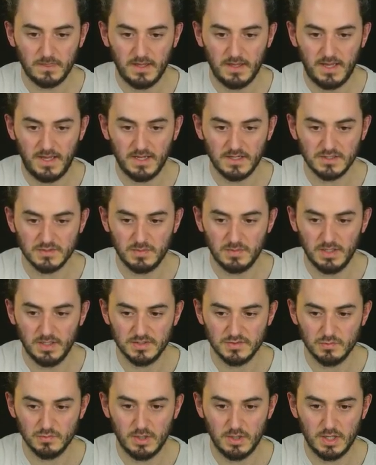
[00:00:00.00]
x
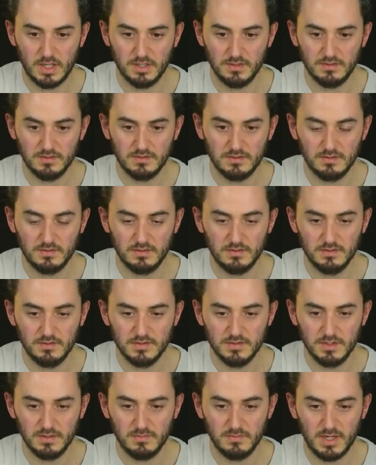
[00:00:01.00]
plus 1
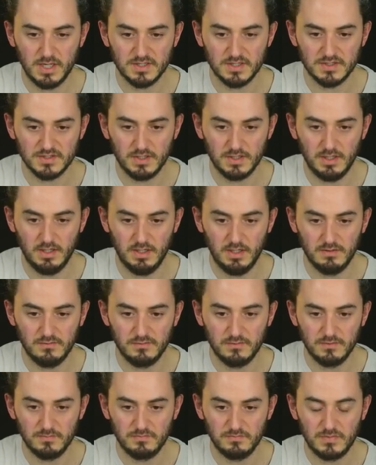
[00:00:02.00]
to the minus a half,